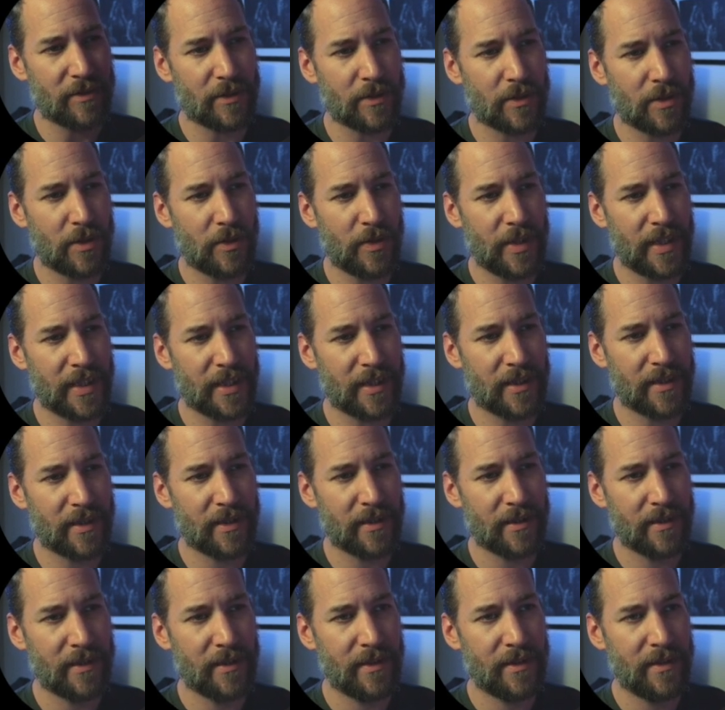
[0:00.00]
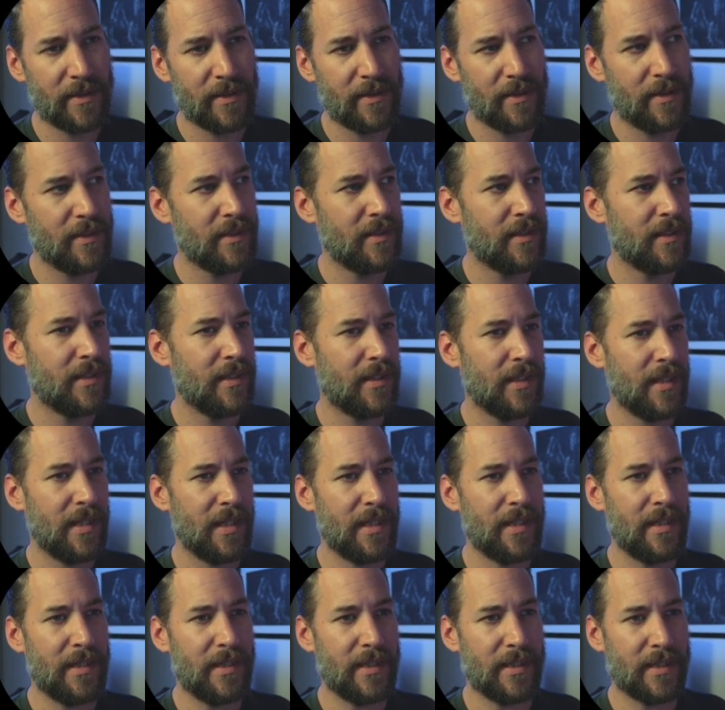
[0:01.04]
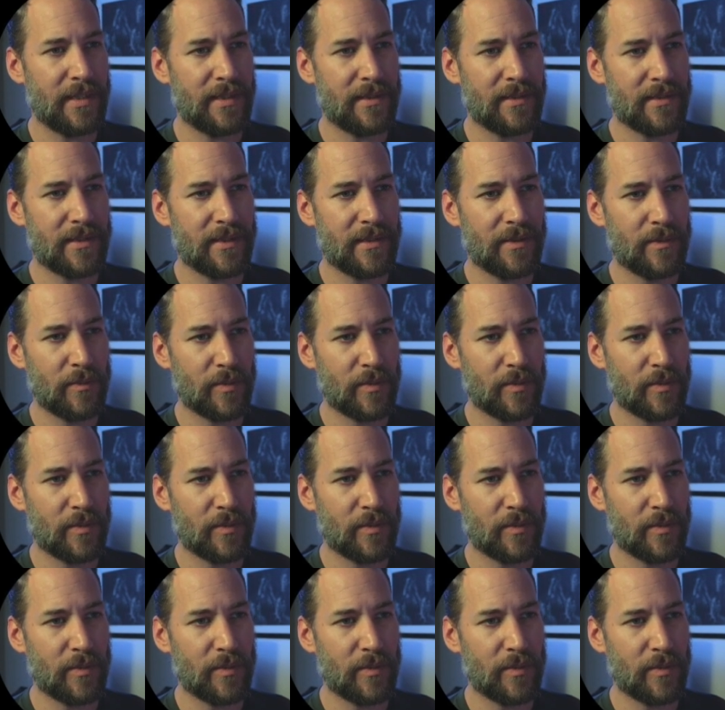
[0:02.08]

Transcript: quick and